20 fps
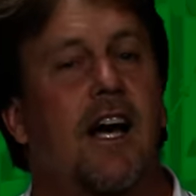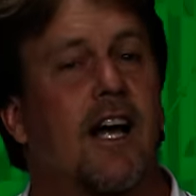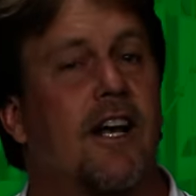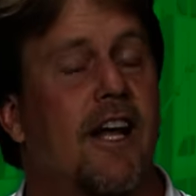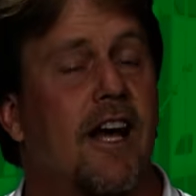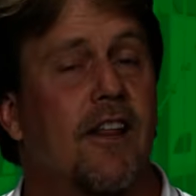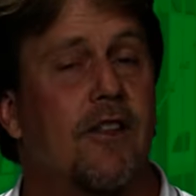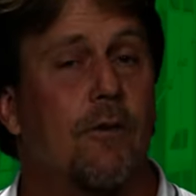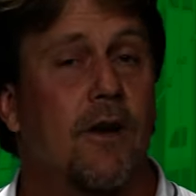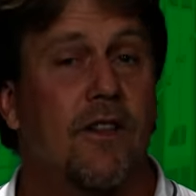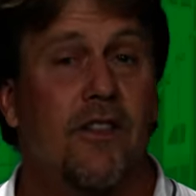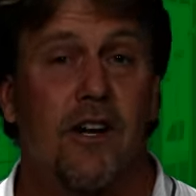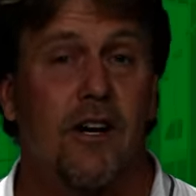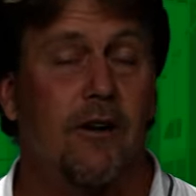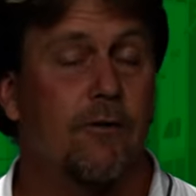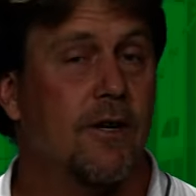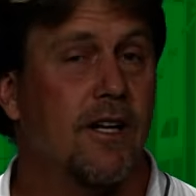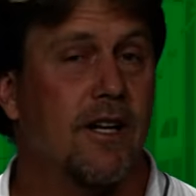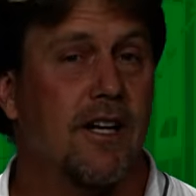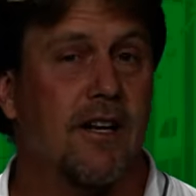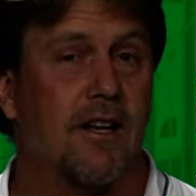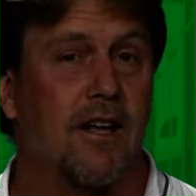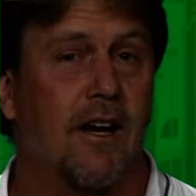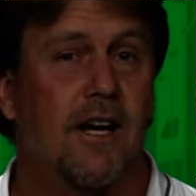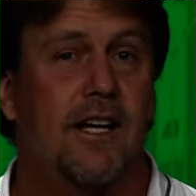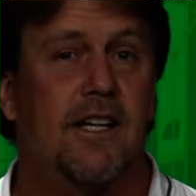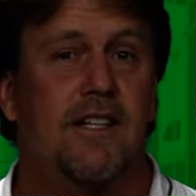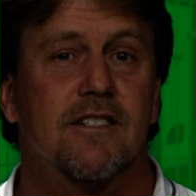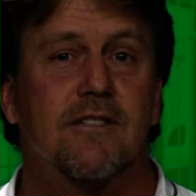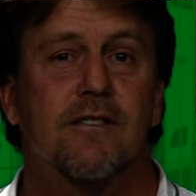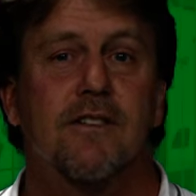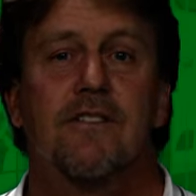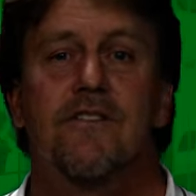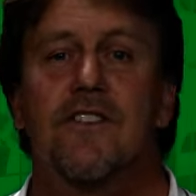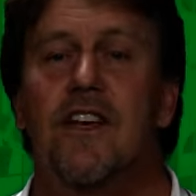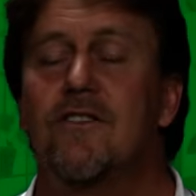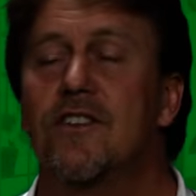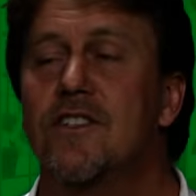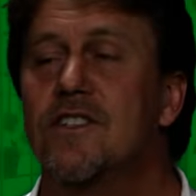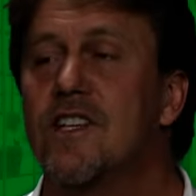Another one that I really like is
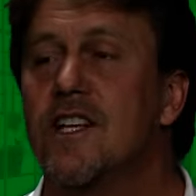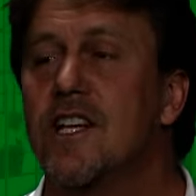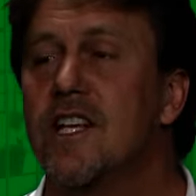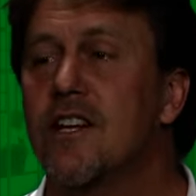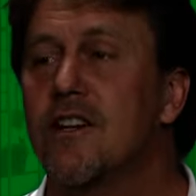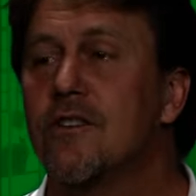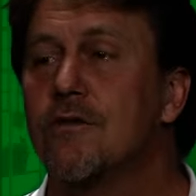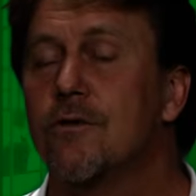if you're sitting